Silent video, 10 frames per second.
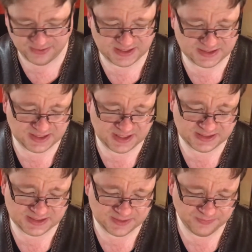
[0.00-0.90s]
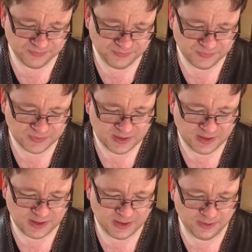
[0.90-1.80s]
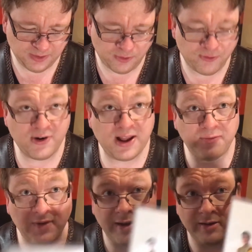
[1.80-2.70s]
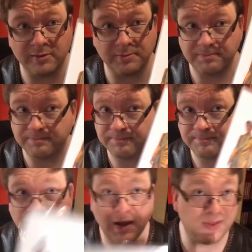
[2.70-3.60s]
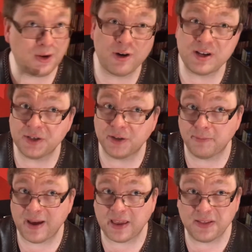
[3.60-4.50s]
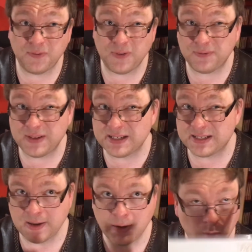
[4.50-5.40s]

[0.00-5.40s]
and this is red vinyl. The original back in the 50s